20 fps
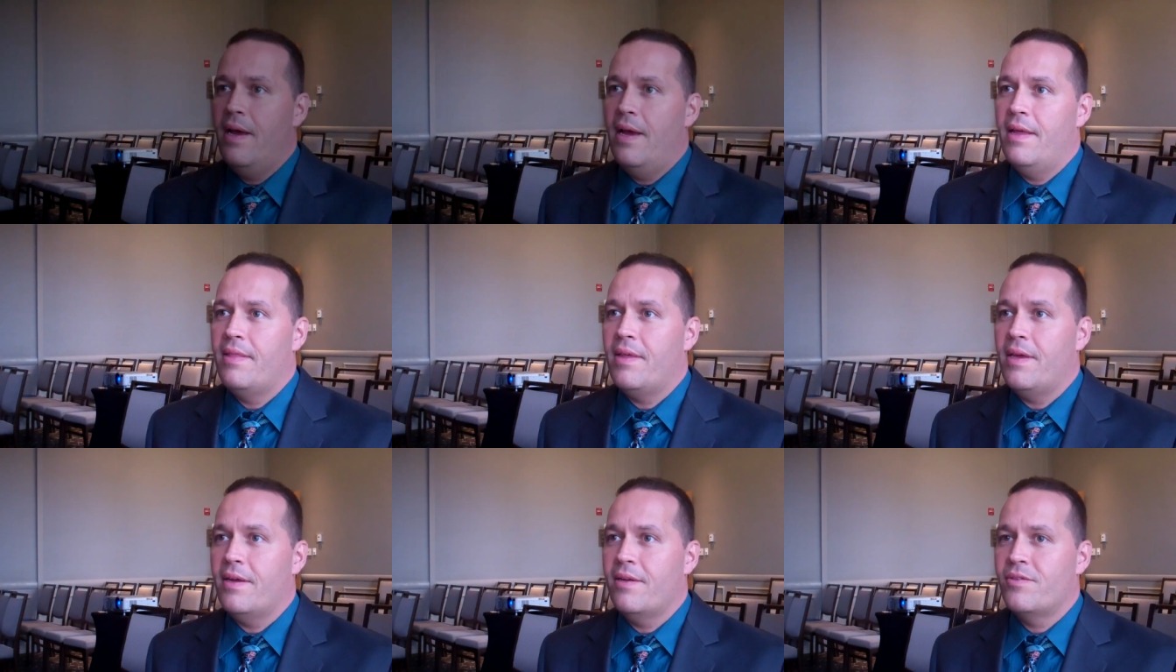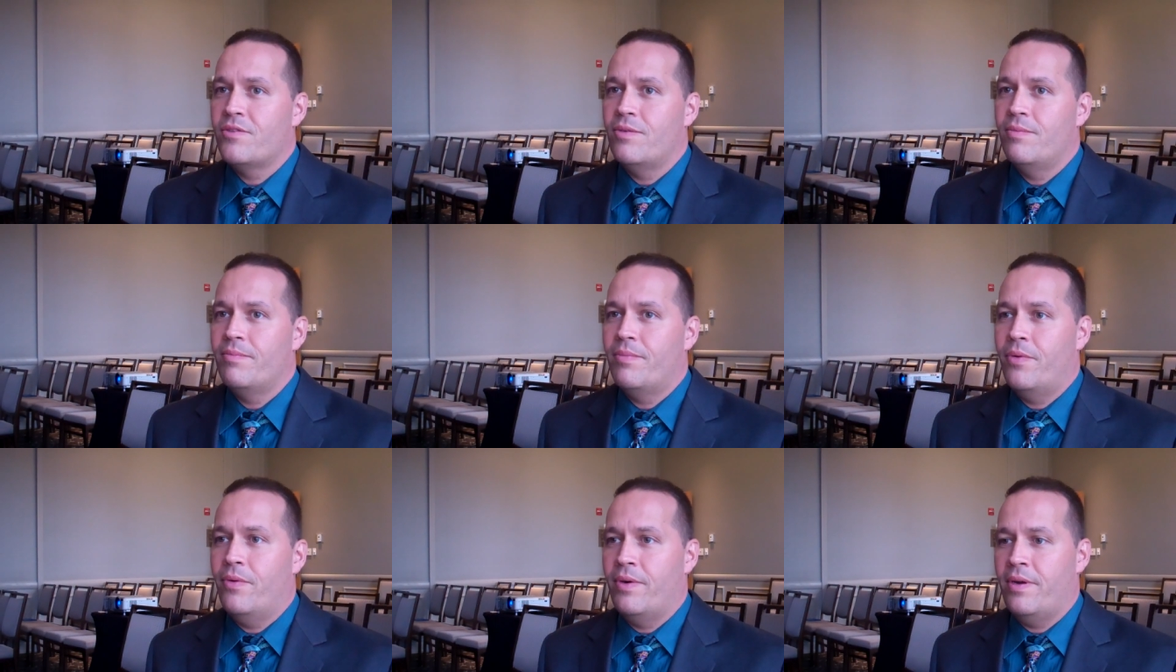I think it's
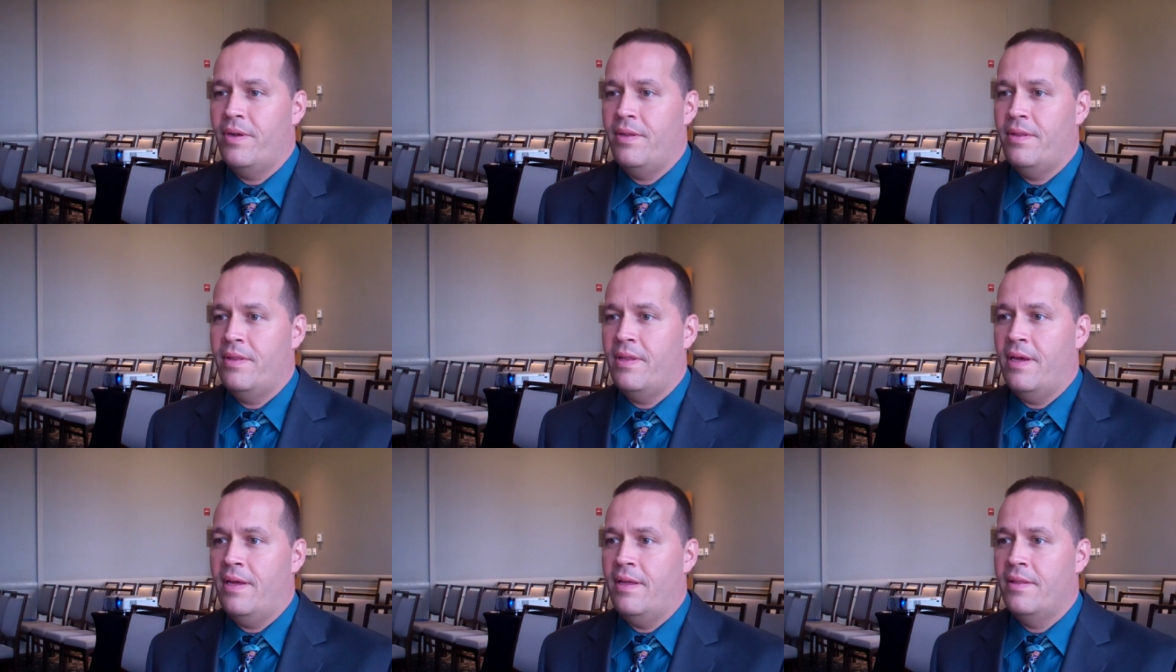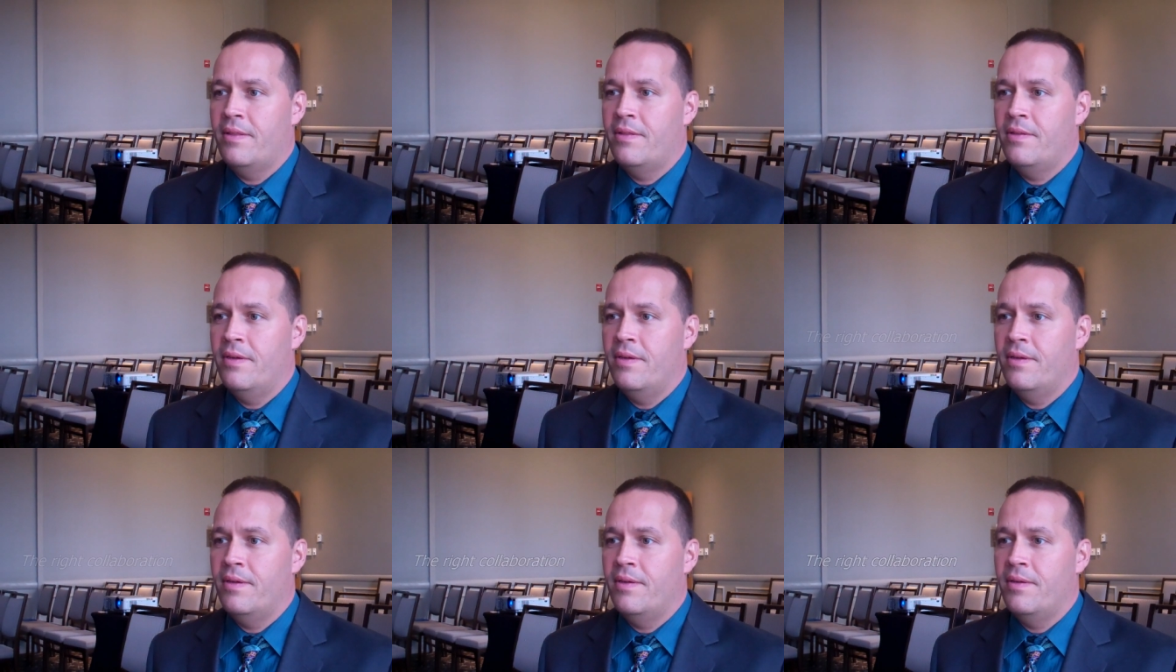important that
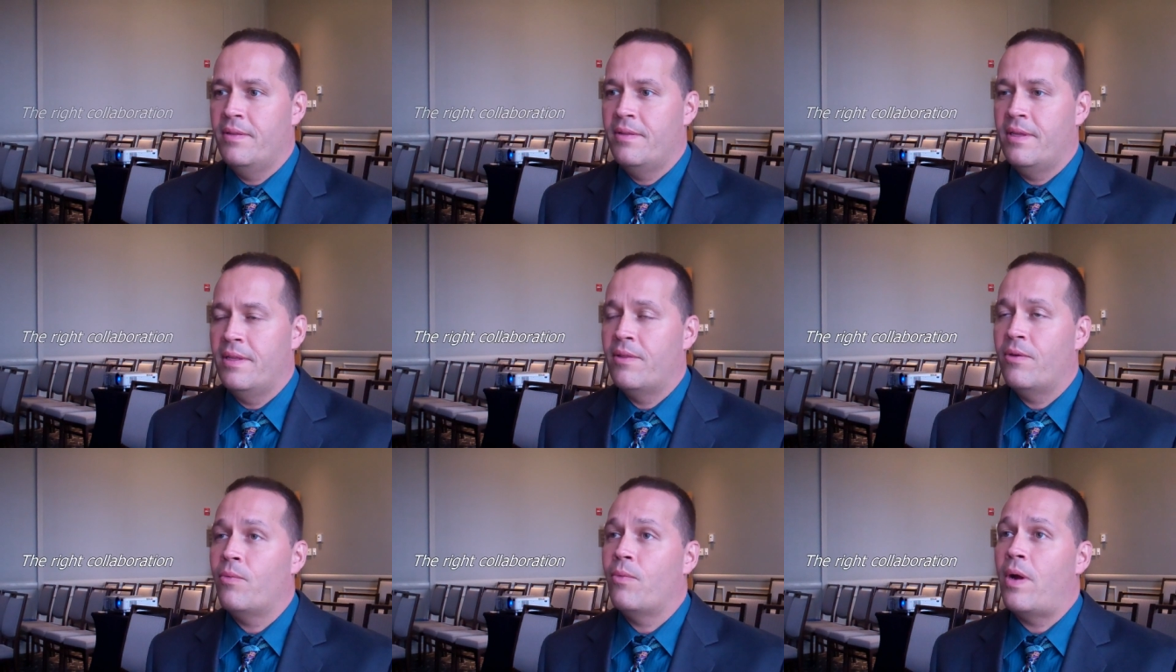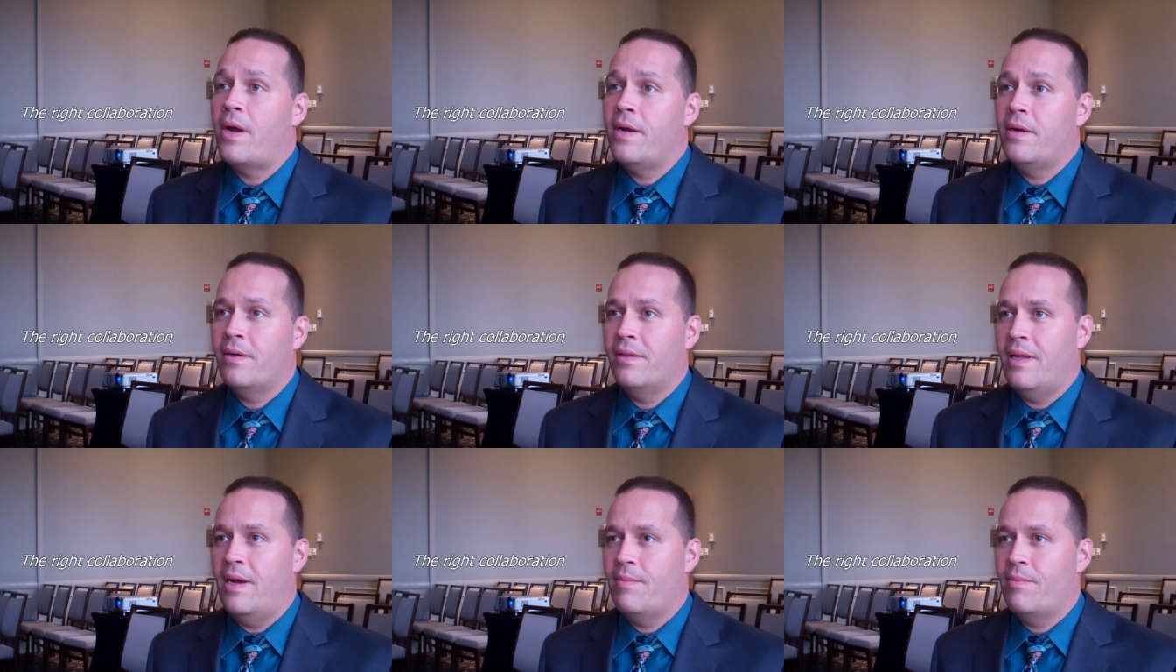the right
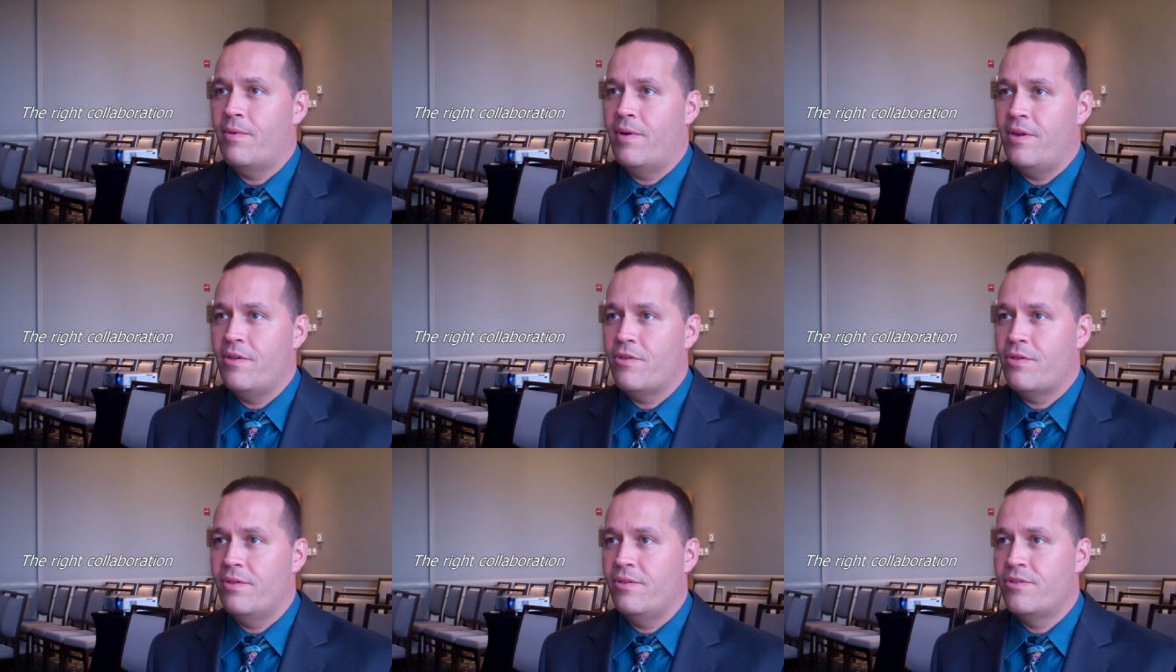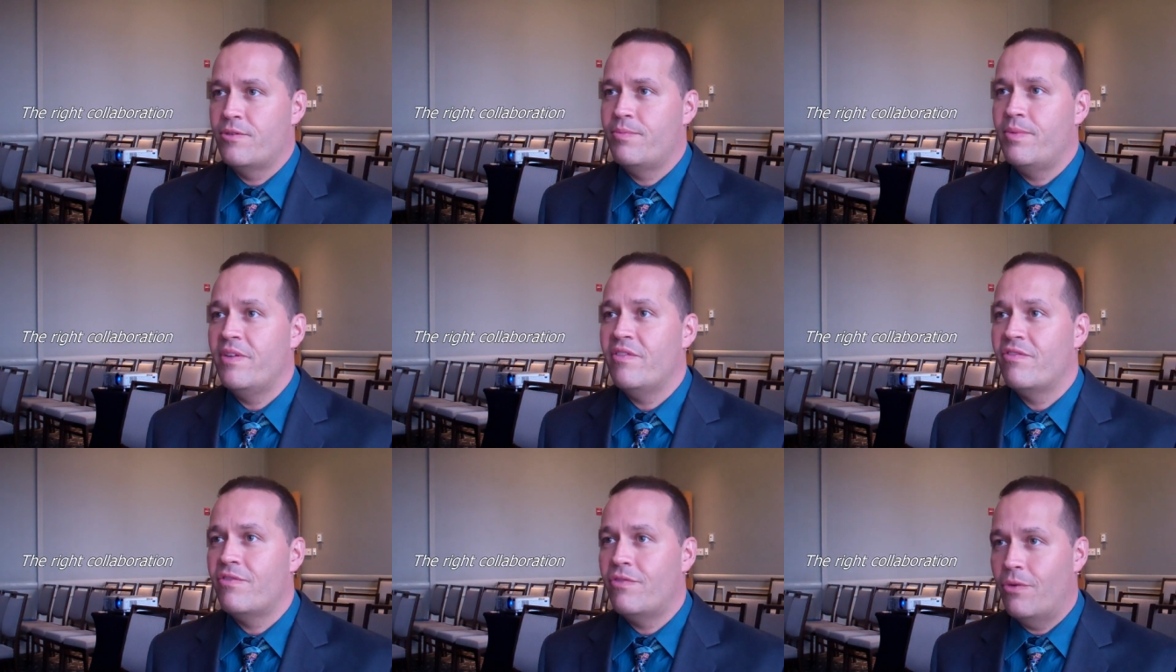collaborations
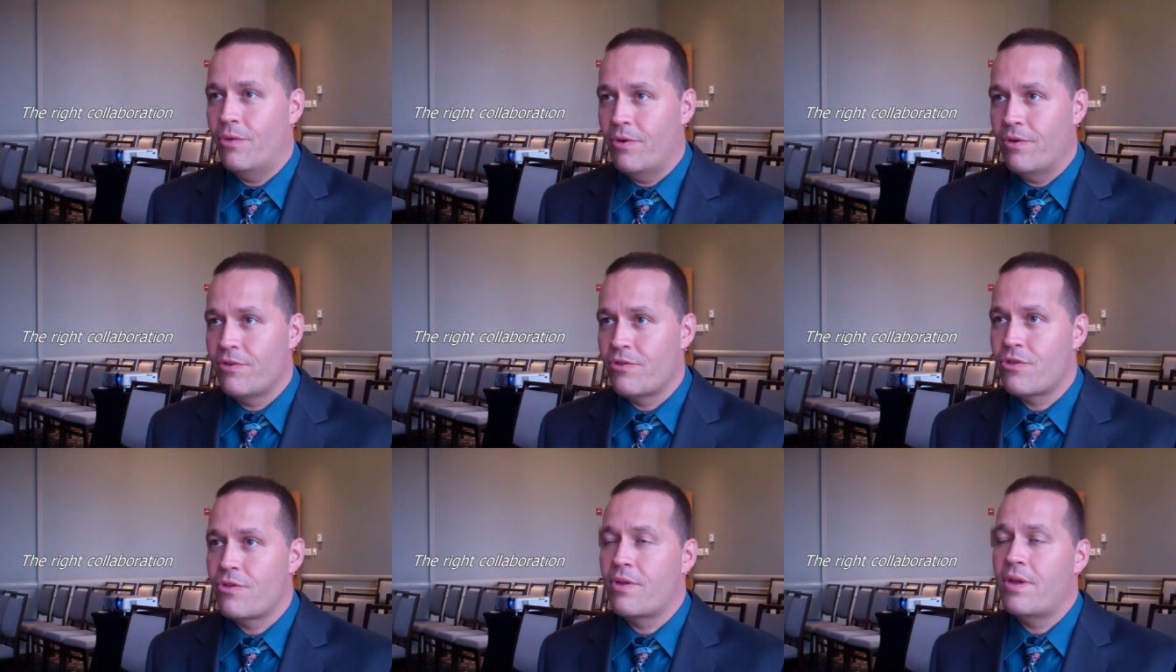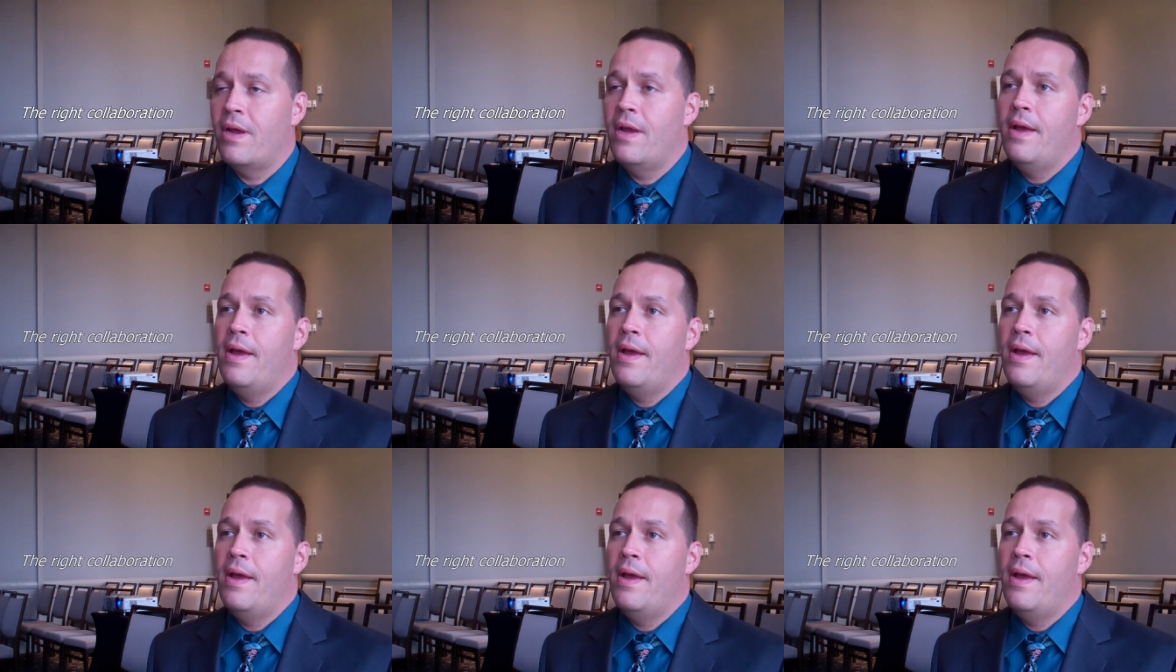be forged.